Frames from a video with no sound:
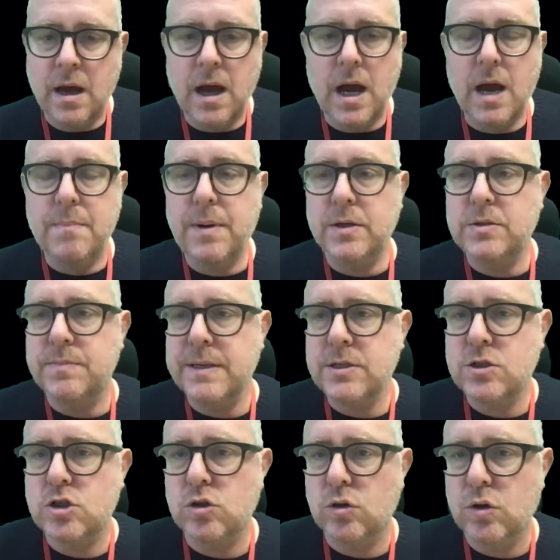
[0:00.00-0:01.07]
Uh, both Miss
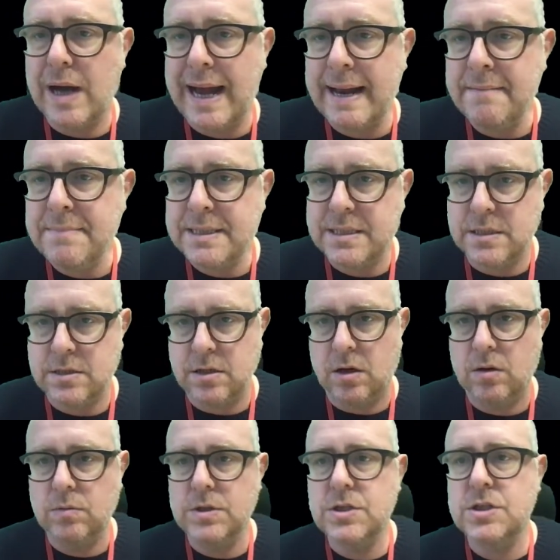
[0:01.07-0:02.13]
Shaw and Mrs.
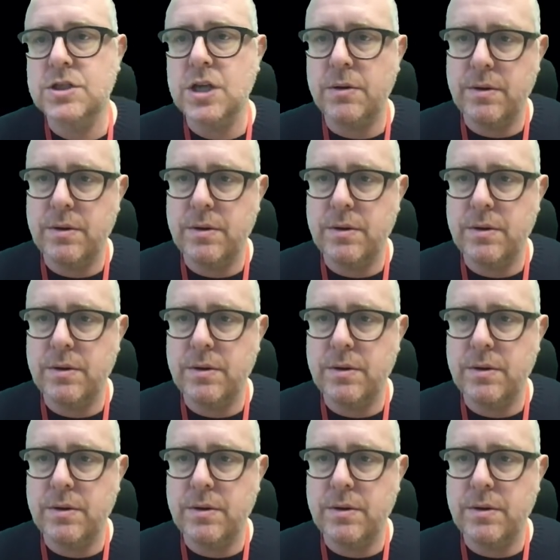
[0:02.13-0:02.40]
Long were so